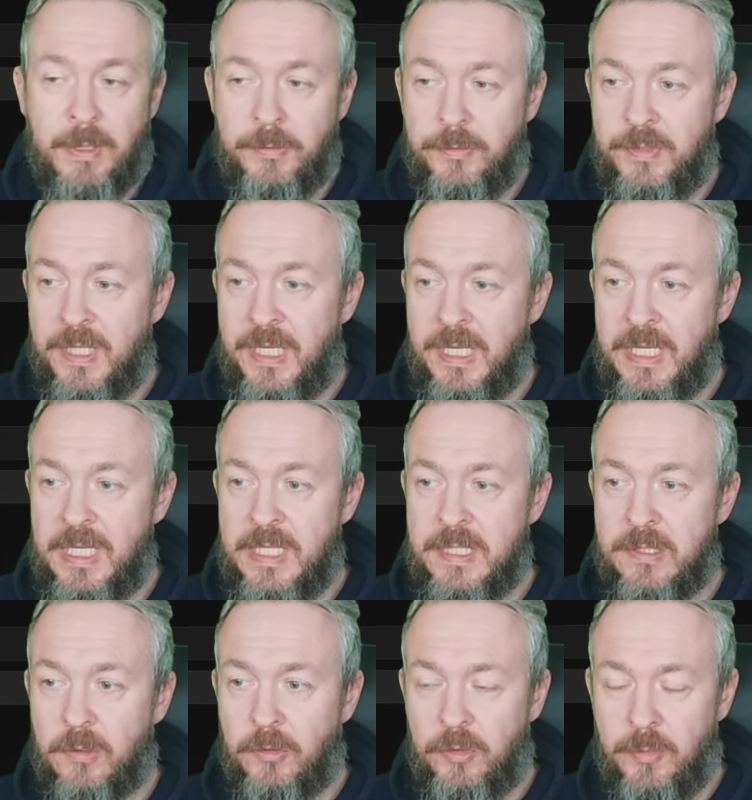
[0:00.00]
about today
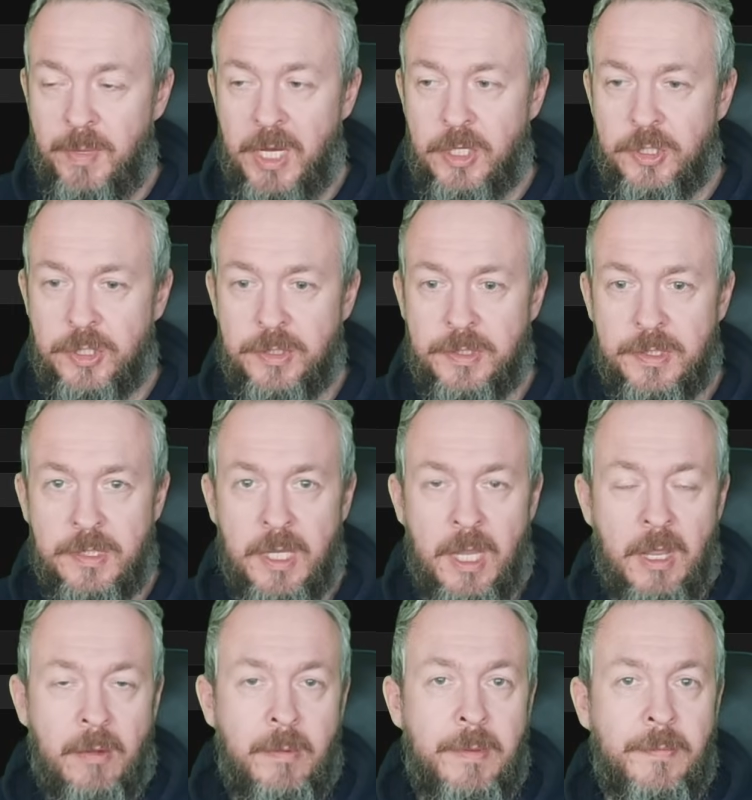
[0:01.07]
is automations.
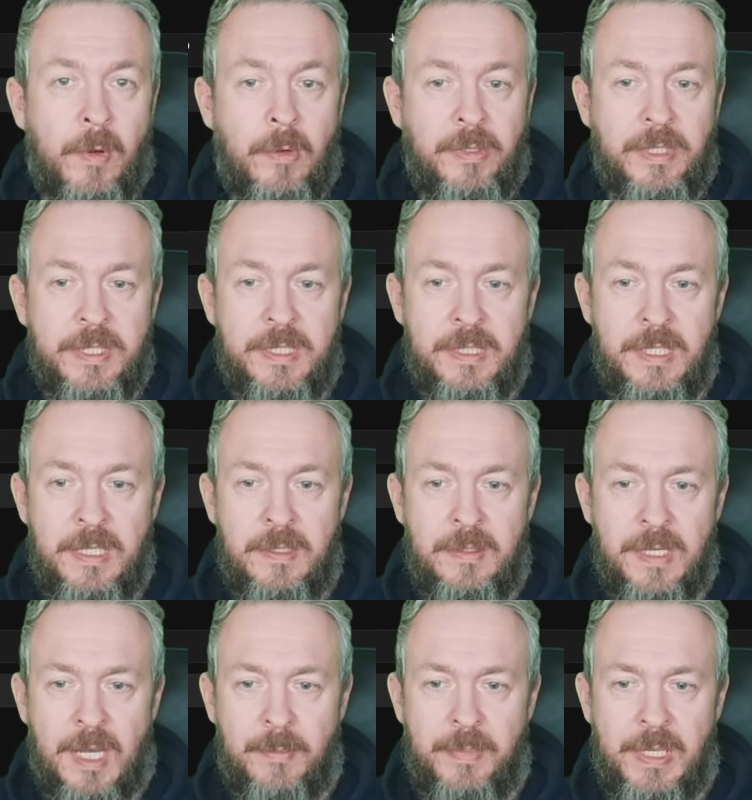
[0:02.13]
We've already seen
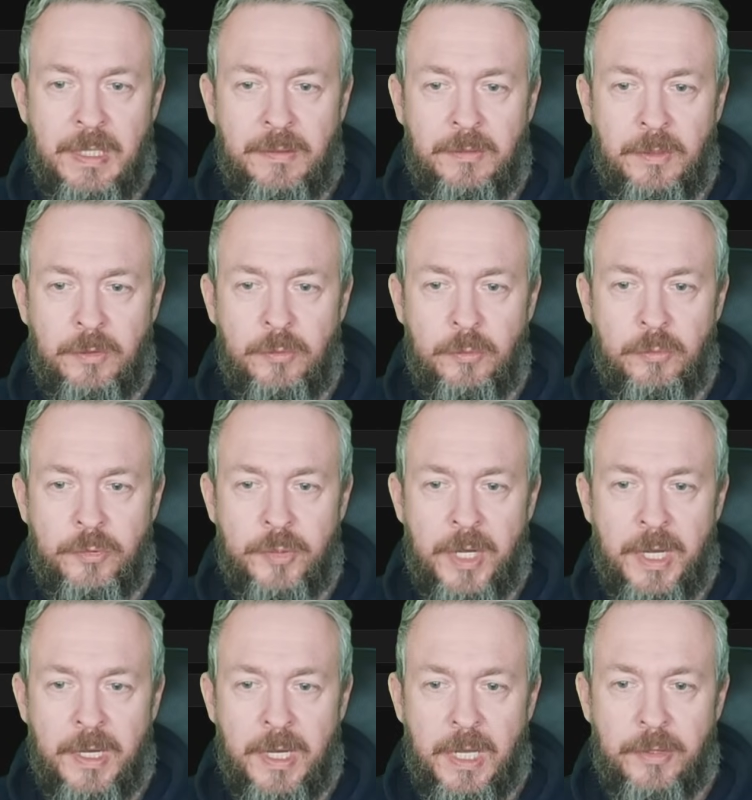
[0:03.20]
the ability to
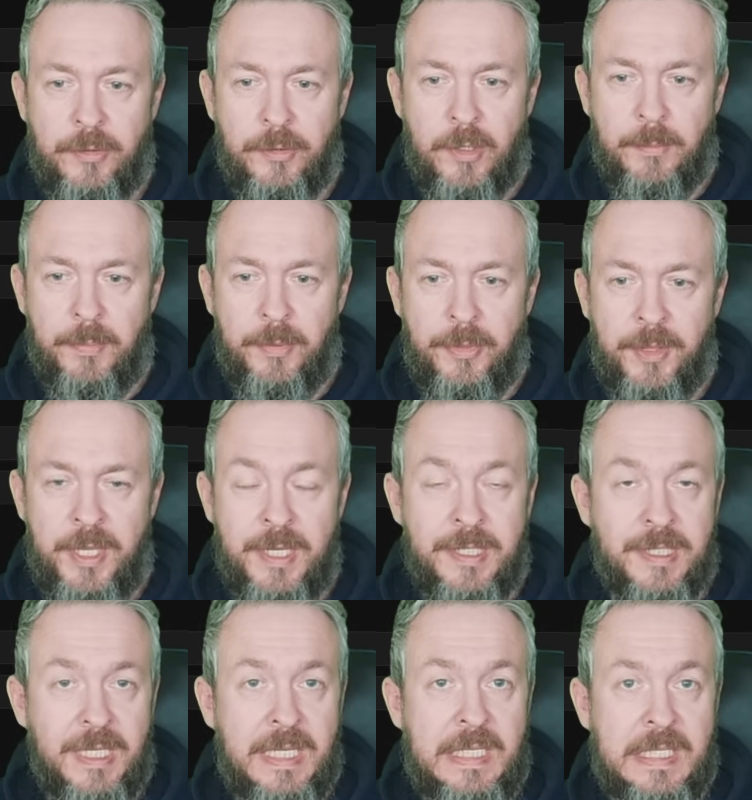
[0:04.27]
drag and drop
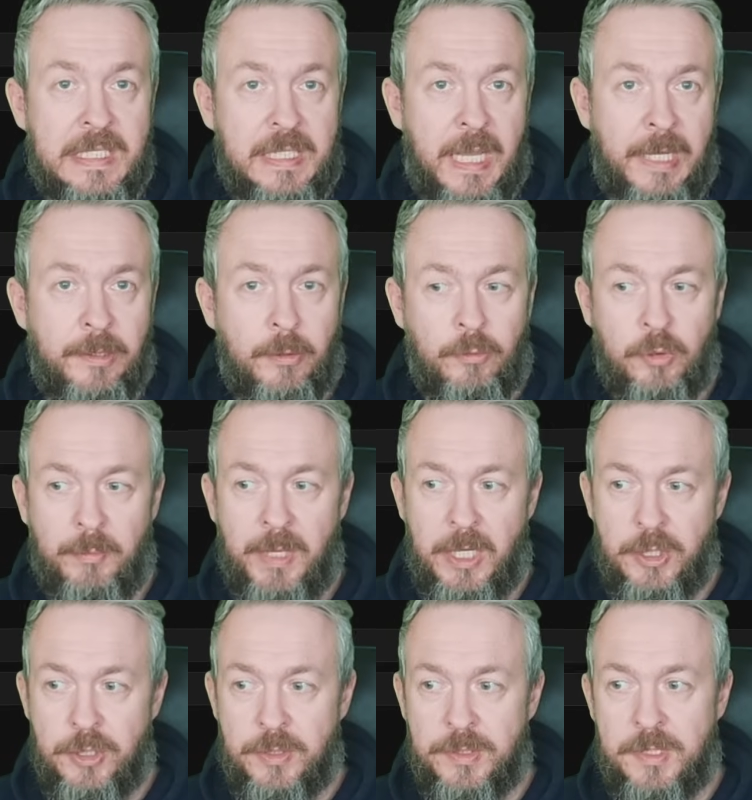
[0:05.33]
things inside
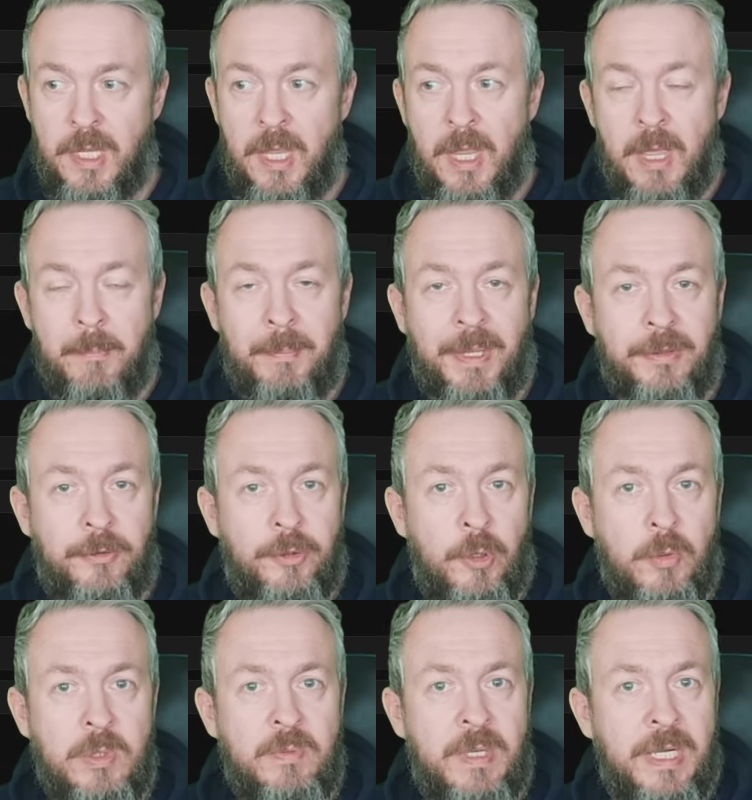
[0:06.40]
automations, but
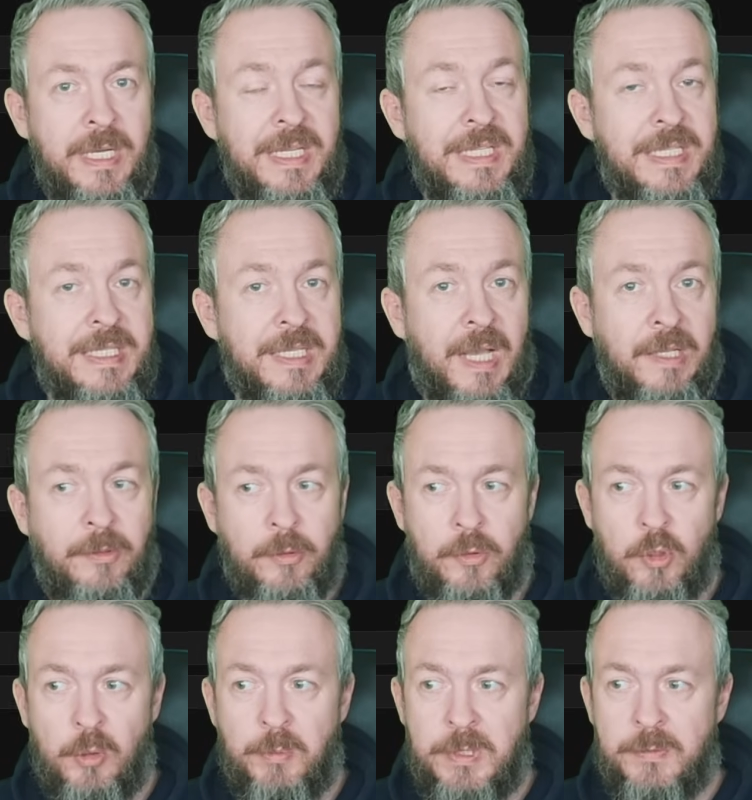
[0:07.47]
those were inside the
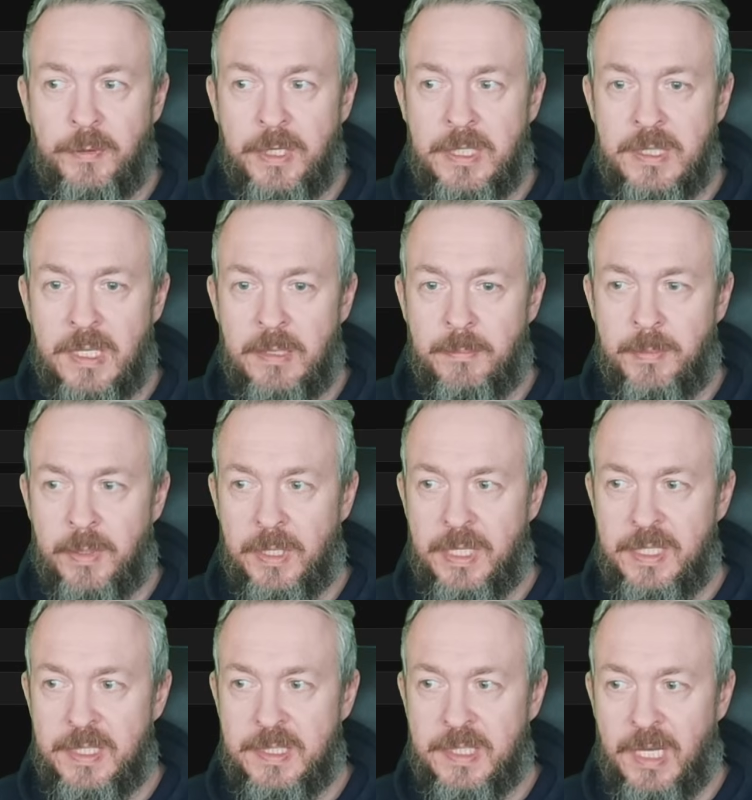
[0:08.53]
groups, for example,
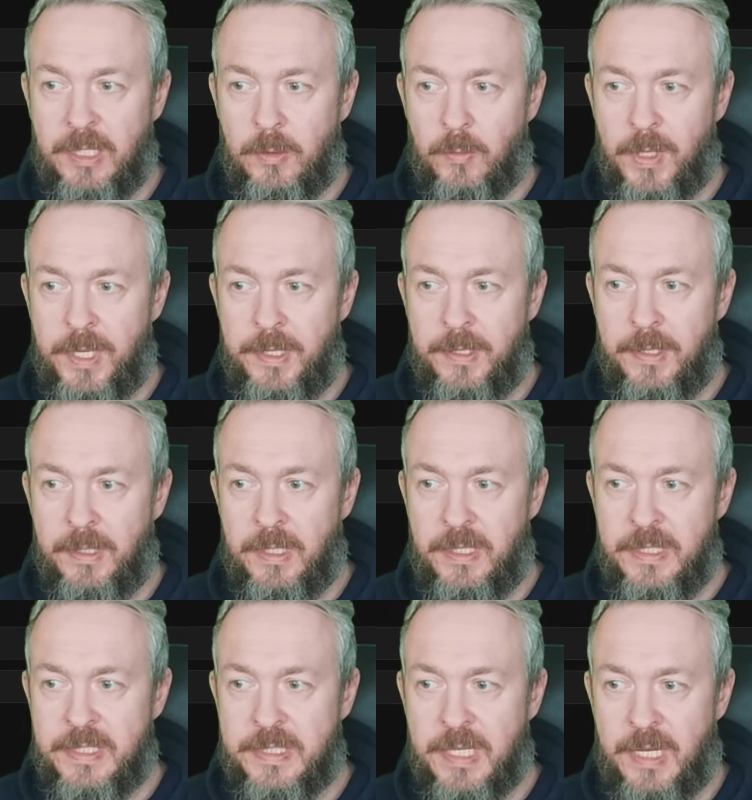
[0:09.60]
inside when,
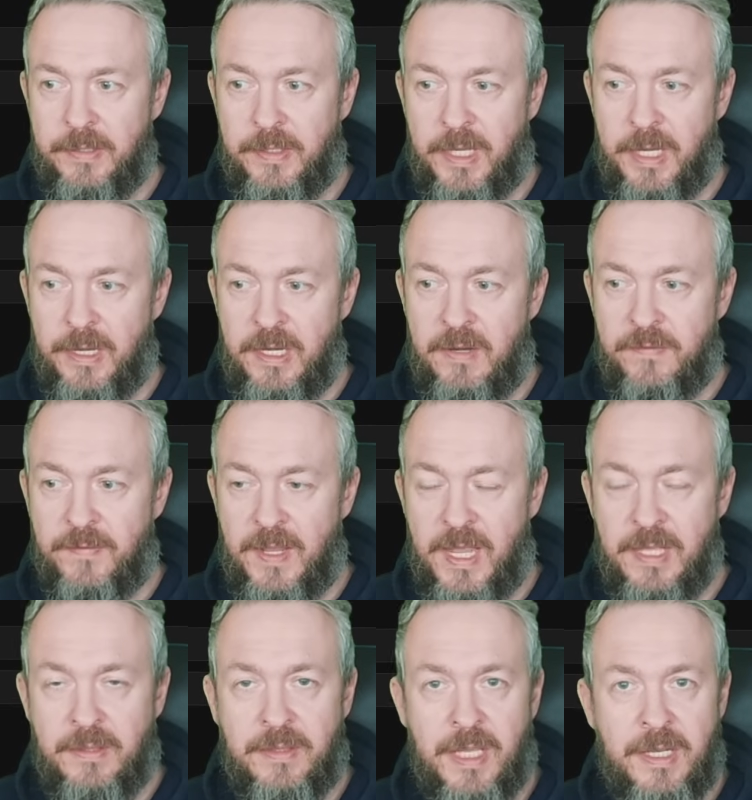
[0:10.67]
inside and if,
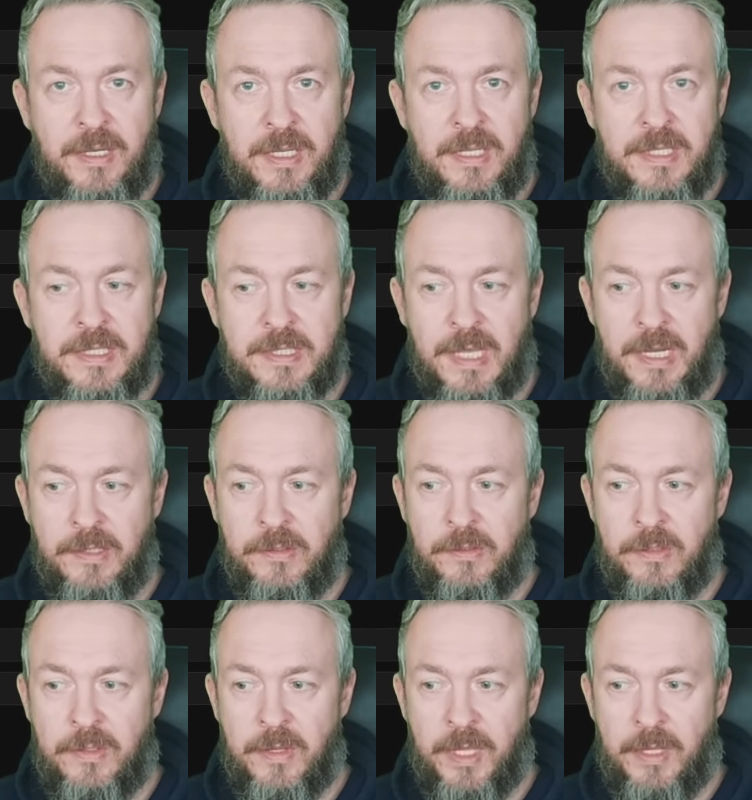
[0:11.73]
and then inside
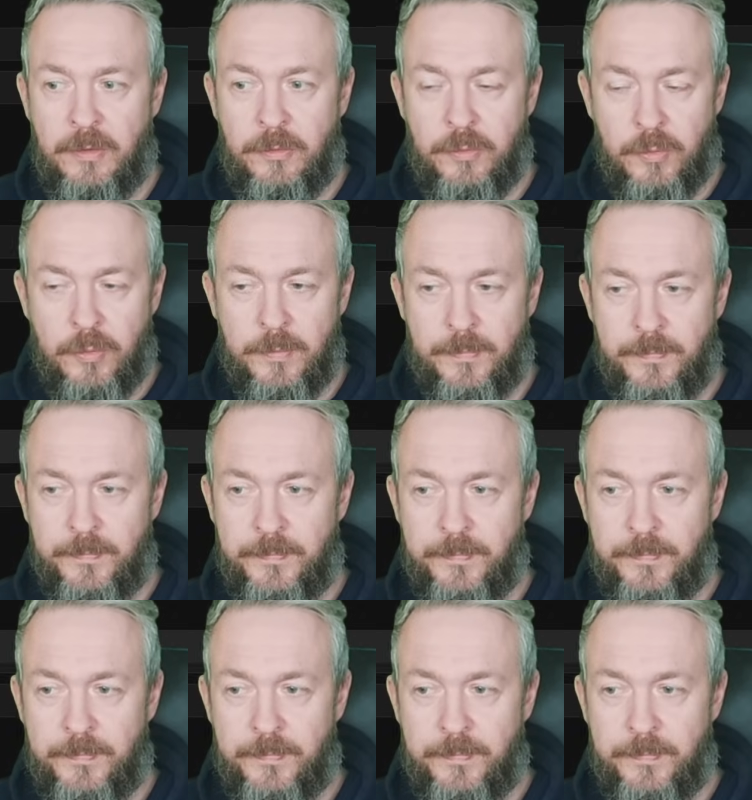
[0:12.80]
then do.